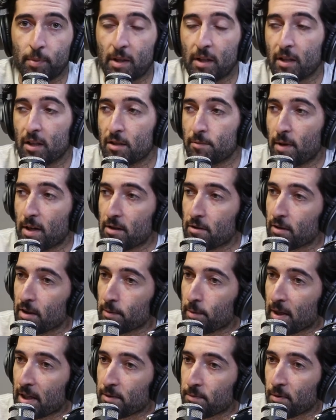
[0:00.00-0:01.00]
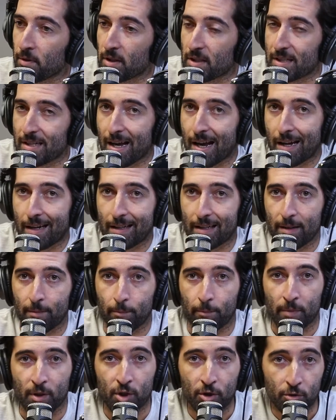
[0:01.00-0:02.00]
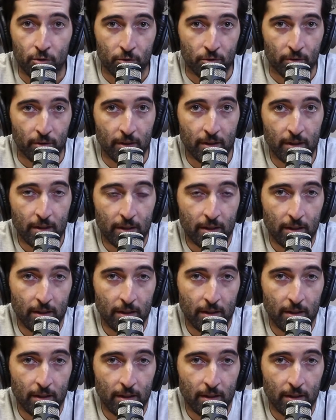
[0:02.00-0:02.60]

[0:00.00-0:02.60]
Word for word: because Major League Baseball is not immune